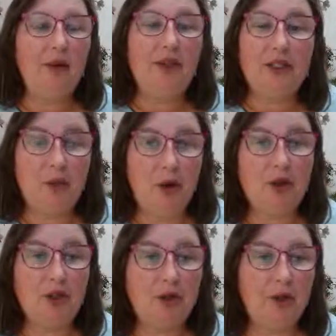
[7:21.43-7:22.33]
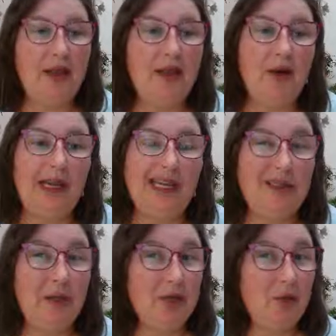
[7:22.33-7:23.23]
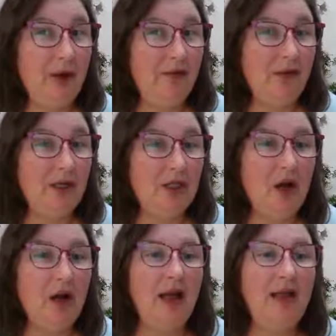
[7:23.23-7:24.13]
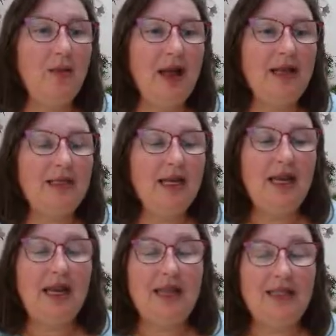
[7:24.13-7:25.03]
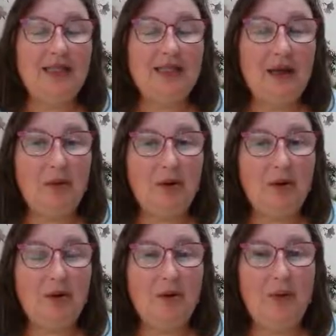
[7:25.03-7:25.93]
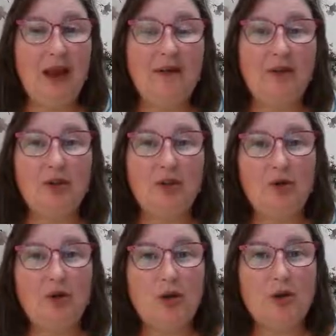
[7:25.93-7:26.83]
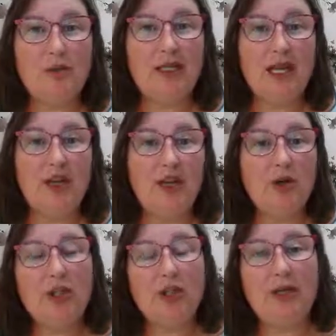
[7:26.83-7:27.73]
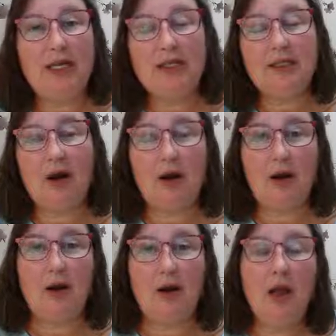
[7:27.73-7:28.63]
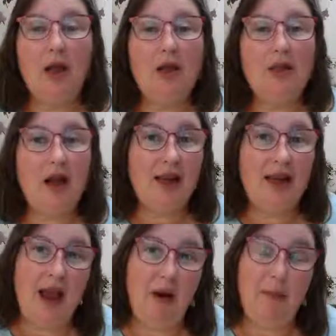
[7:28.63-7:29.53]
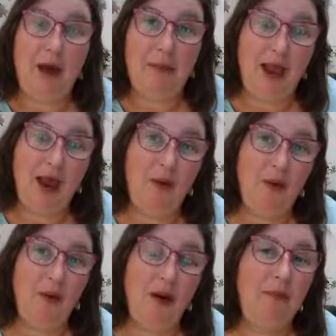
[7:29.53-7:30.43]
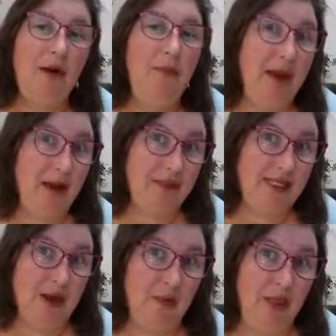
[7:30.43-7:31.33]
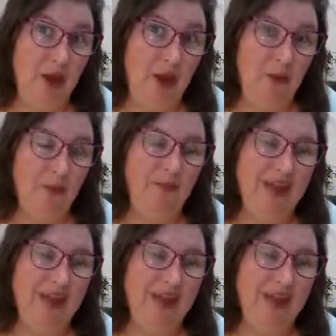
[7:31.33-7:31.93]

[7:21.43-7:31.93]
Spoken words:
with a small tree that only gets about 20 foot tall. Otherwise, in the summer, when we have our storms and your trees are knocking out my power, I'm going to be upset with you.